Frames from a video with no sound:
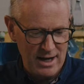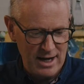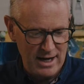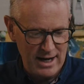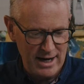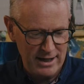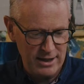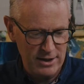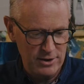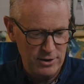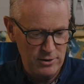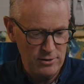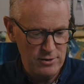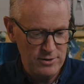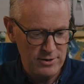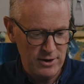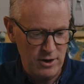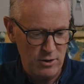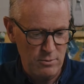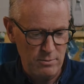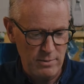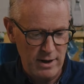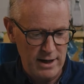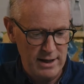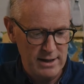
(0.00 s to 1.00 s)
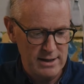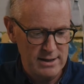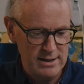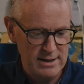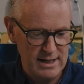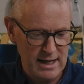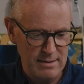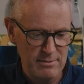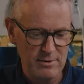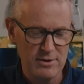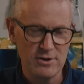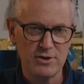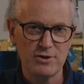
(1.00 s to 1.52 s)
I'm going to do so by
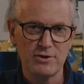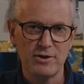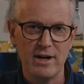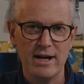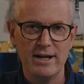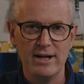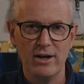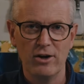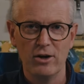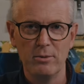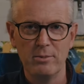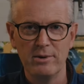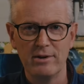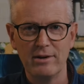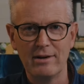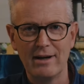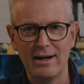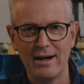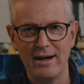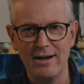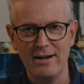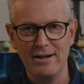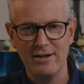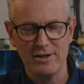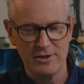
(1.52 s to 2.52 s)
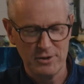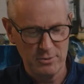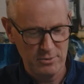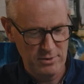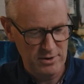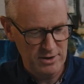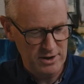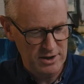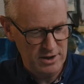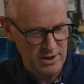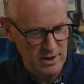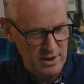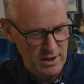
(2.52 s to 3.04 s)
demonstrating on a bit of glass with this
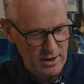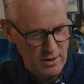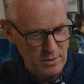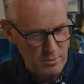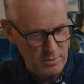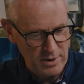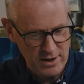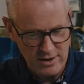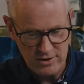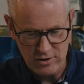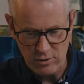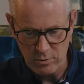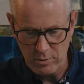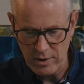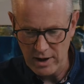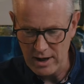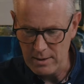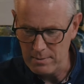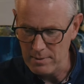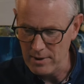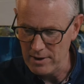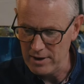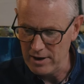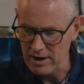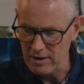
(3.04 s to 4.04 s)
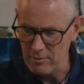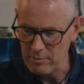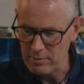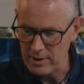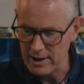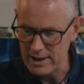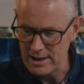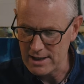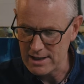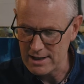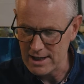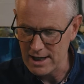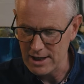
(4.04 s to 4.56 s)
piece of paper that I've
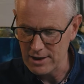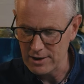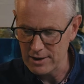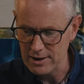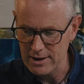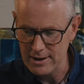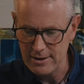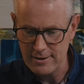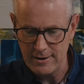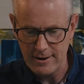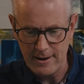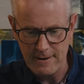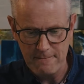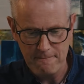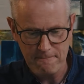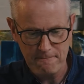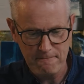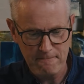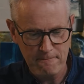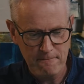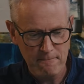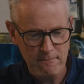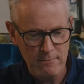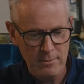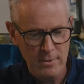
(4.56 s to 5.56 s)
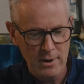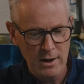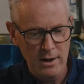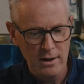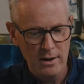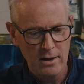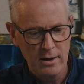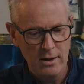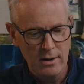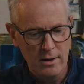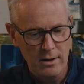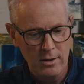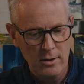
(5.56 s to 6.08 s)
placed underneath it.
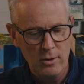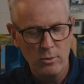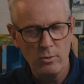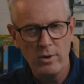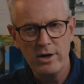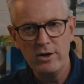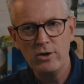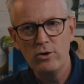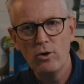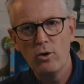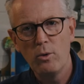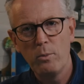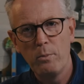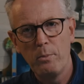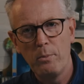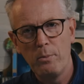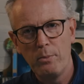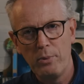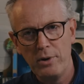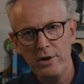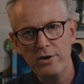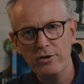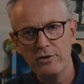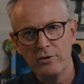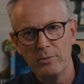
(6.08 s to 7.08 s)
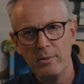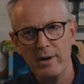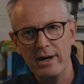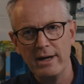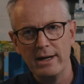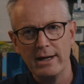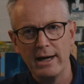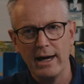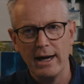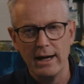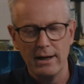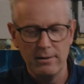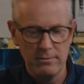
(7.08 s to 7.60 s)
When you're
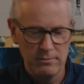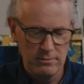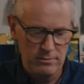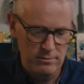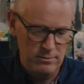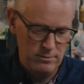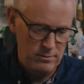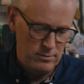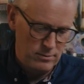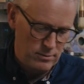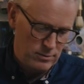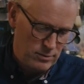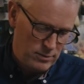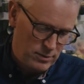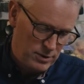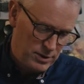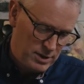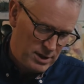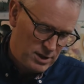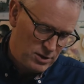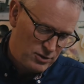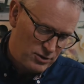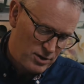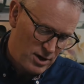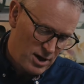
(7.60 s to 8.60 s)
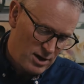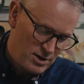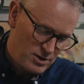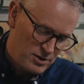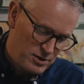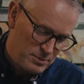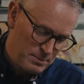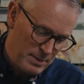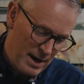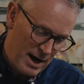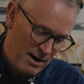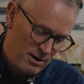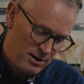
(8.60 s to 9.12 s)
printmaking, the
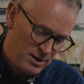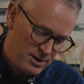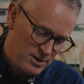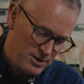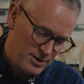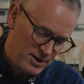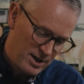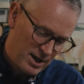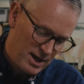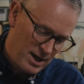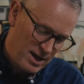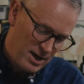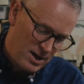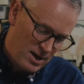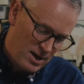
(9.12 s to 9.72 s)
transparency